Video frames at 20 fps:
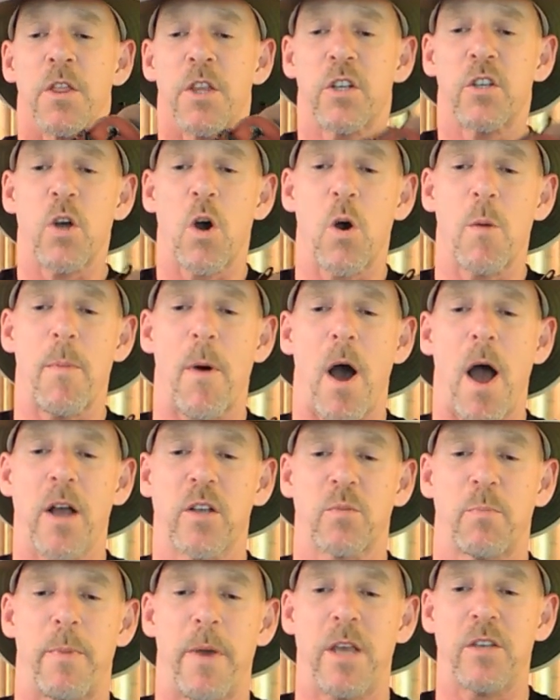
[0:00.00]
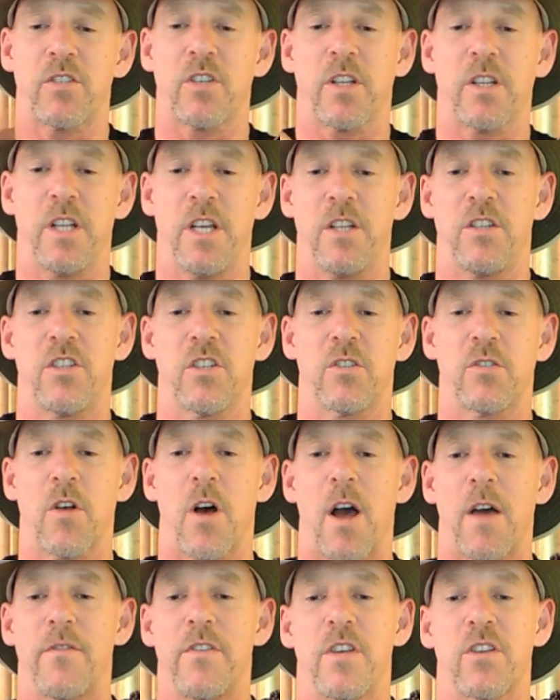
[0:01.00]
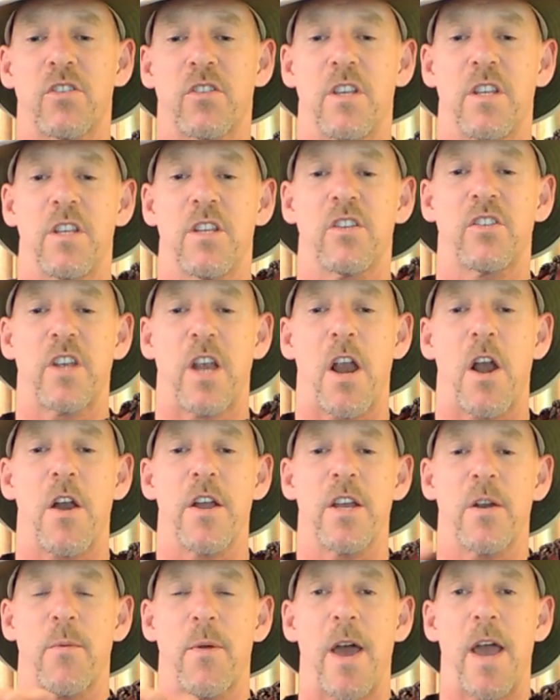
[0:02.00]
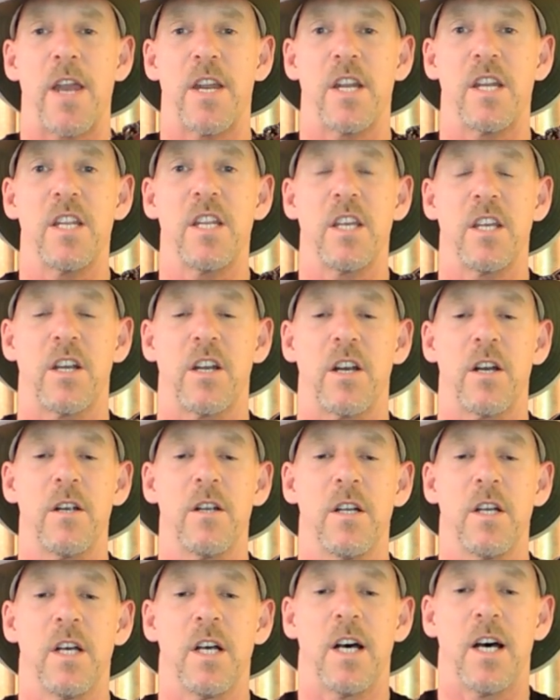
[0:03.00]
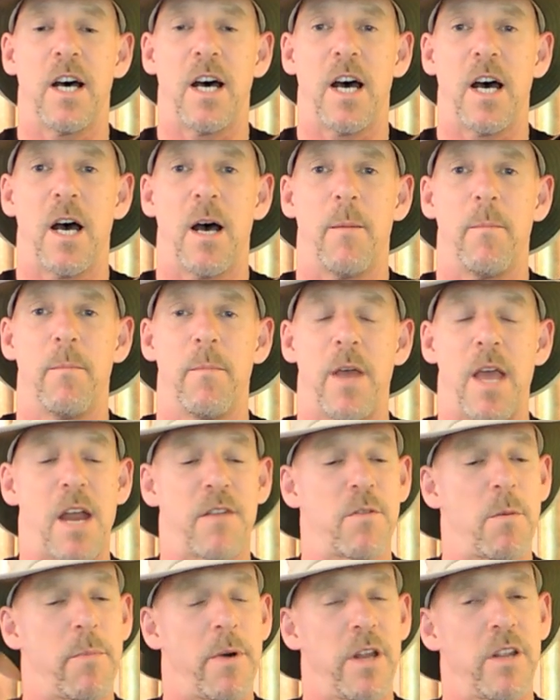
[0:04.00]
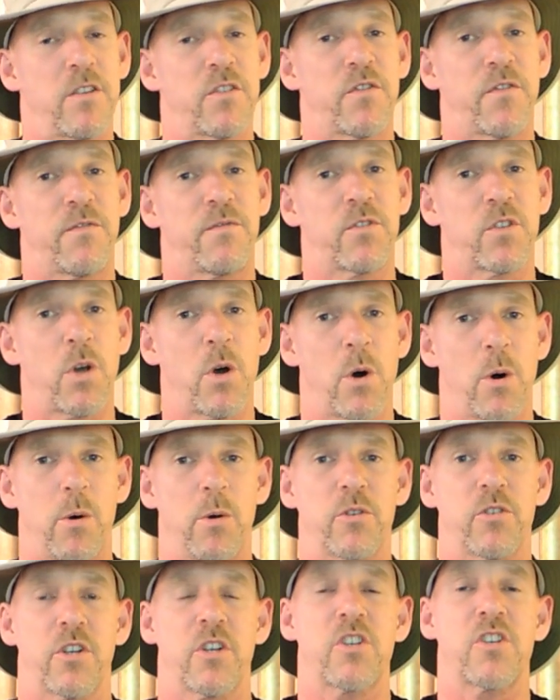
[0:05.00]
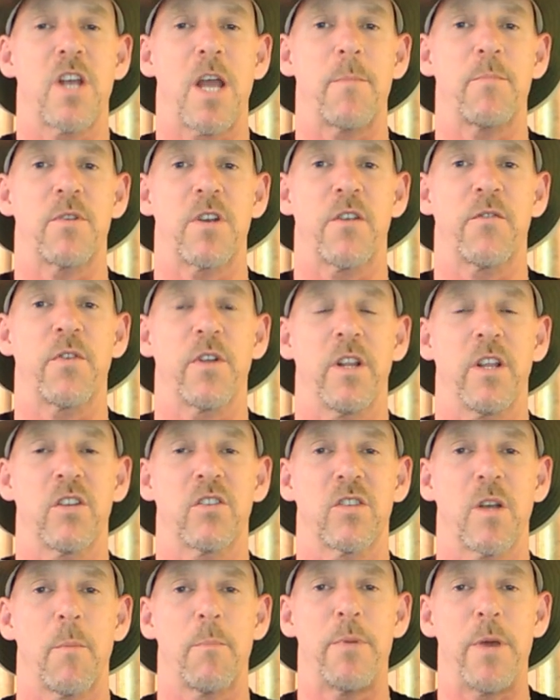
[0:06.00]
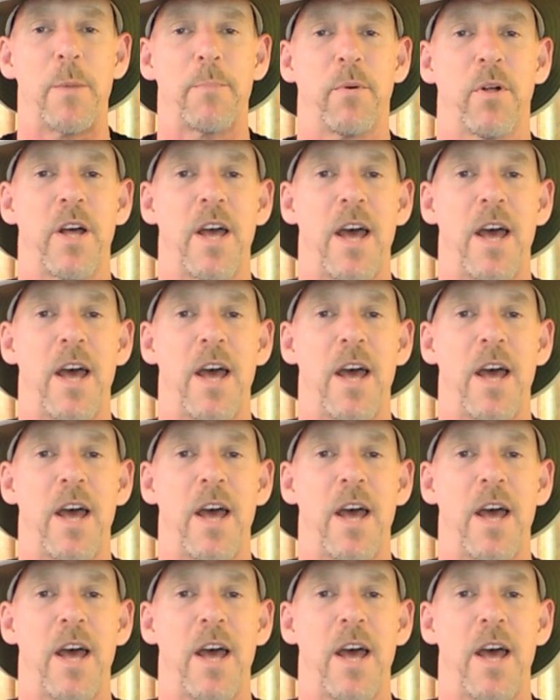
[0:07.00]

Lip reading: toe box, basically, just obviously this area right in here, everybody's toes are shaped differently. Some people